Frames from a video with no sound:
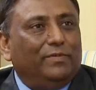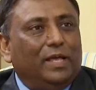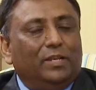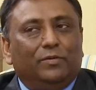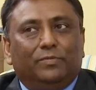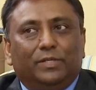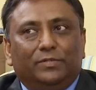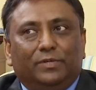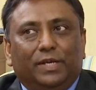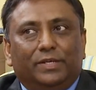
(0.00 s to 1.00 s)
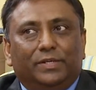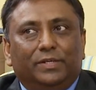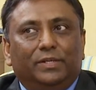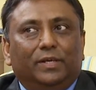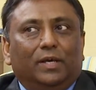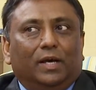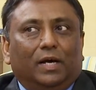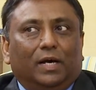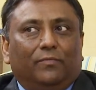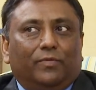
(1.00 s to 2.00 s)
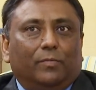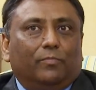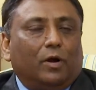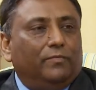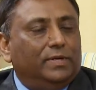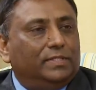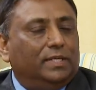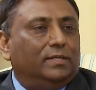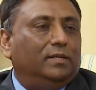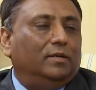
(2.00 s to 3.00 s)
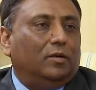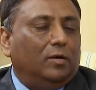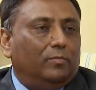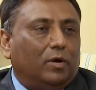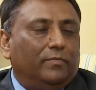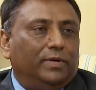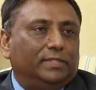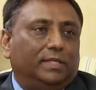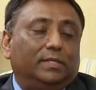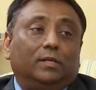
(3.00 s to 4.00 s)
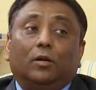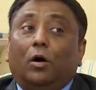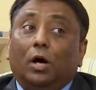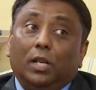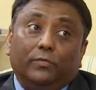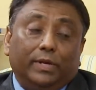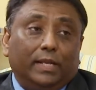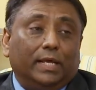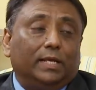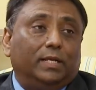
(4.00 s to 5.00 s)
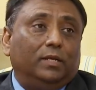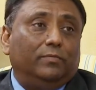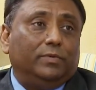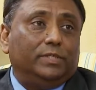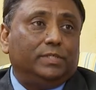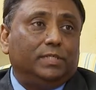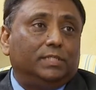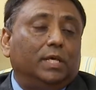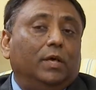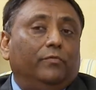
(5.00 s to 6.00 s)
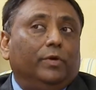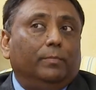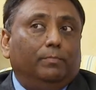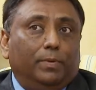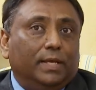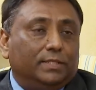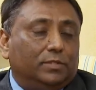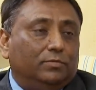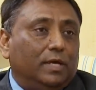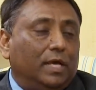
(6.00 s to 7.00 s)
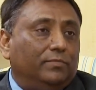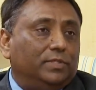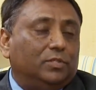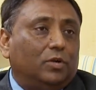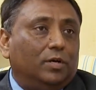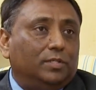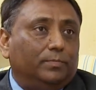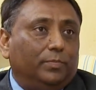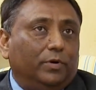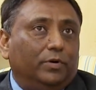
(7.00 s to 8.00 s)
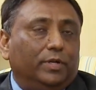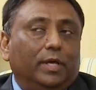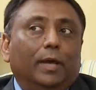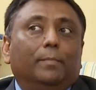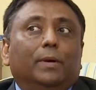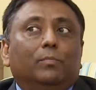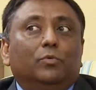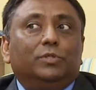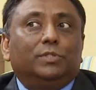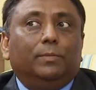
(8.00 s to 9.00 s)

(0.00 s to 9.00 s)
value of education from profit sector, non-profit sector, all our elected officials. We are blessed to have strong support. But most